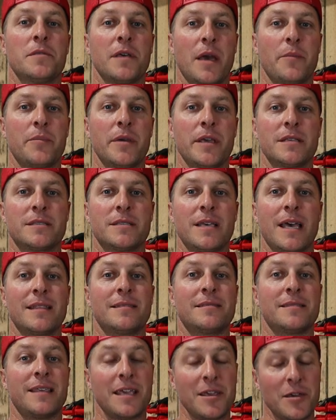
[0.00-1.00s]
With that being
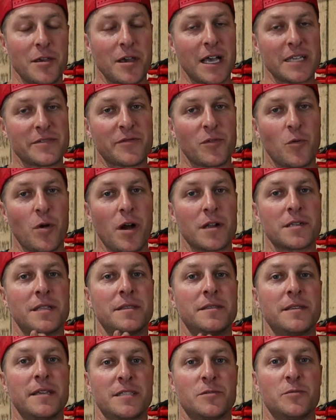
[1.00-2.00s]
said, thank you guys for
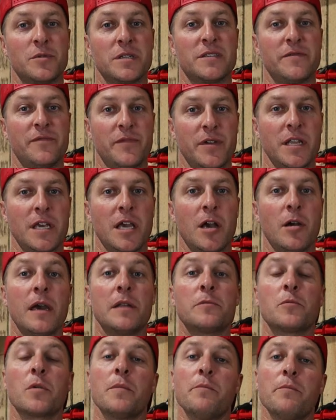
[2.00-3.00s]
watching this week's video.
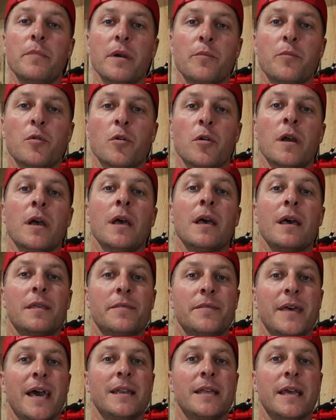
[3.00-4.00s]
And remember
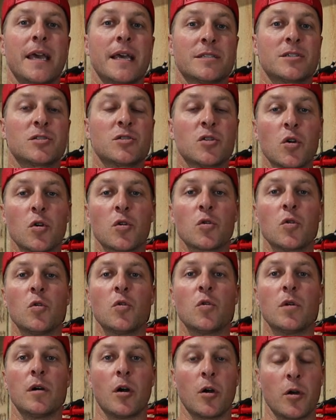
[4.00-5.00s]
that
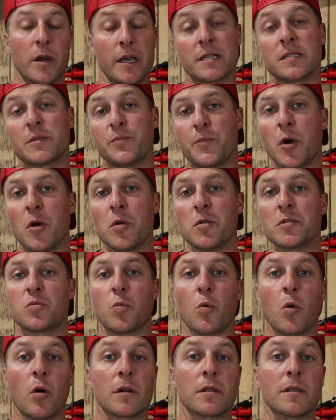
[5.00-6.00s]
external or exposed
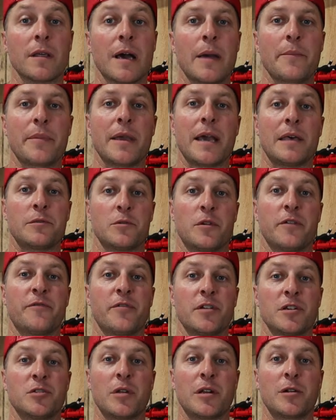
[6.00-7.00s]
water line behind the
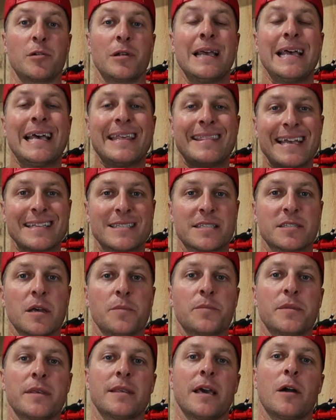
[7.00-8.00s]
refrigerator, that's
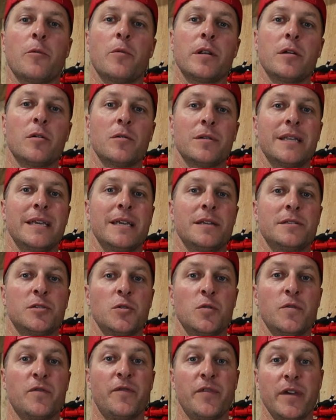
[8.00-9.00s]
something that we don't need
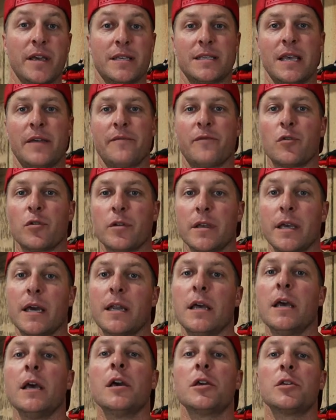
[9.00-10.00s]
to fix and
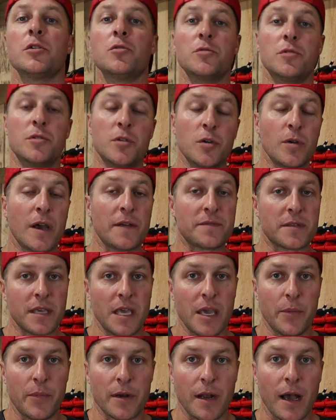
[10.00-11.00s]
forget. You do have to
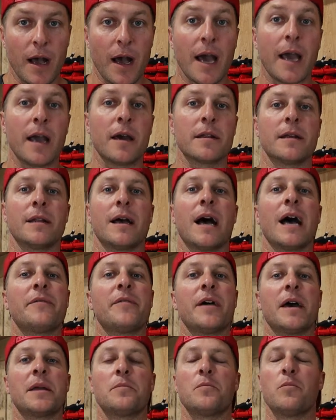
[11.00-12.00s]
keep an eye on it.
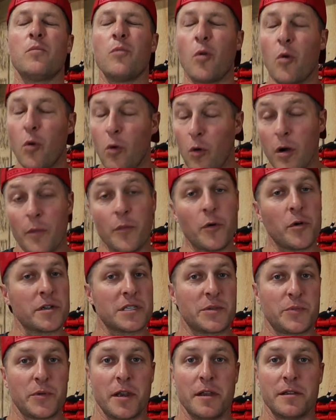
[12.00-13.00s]
I've had horrible
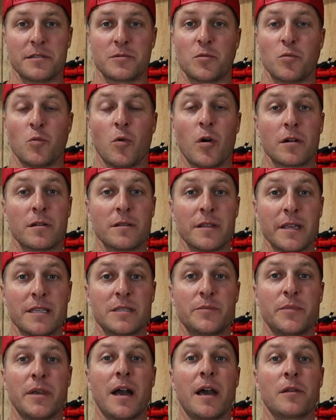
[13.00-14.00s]
experience with water
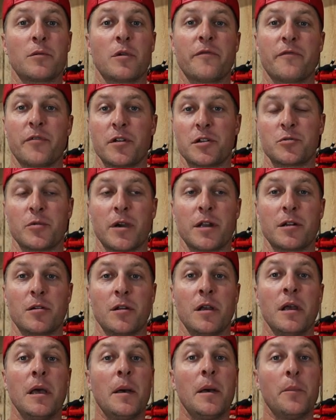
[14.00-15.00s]
leaks behind a
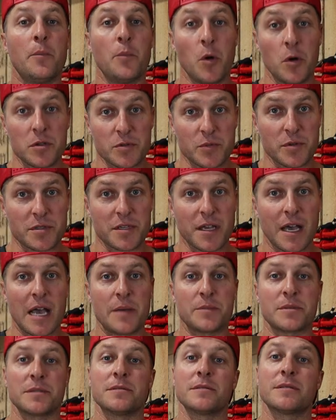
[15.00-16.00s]
refrigerator multiple
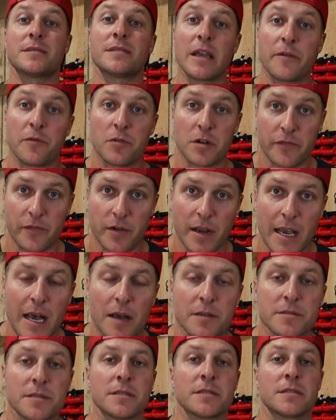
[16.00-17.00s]
times in several different
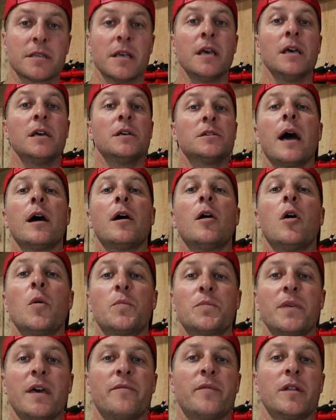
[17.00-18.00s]
houses. I
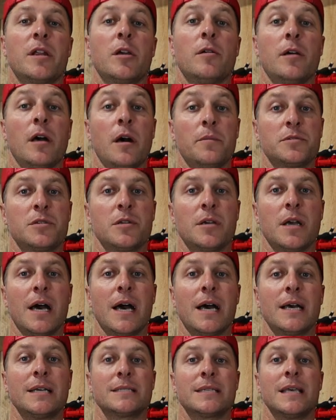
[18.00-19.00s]
hope that video helps you
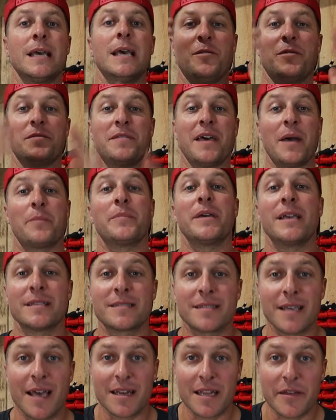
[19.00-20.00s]
guys. And with that being
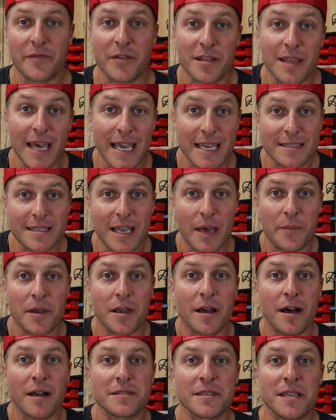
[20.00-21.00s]
said, if you like this type of
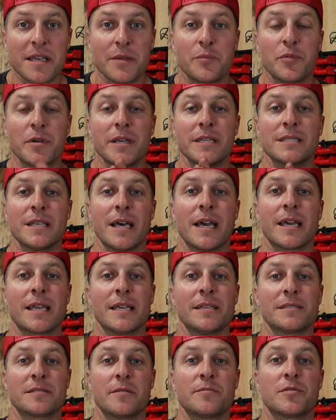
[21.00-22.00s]
content, please like
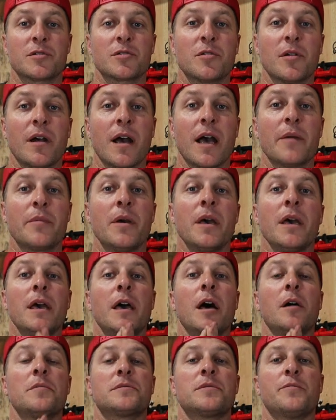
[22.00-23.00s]
and subscribe
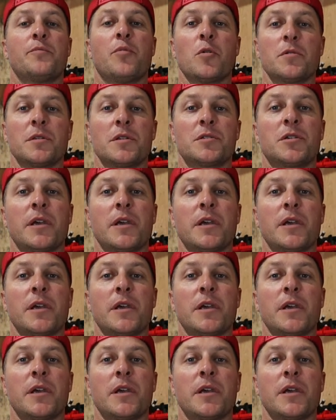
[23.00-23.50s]
help support the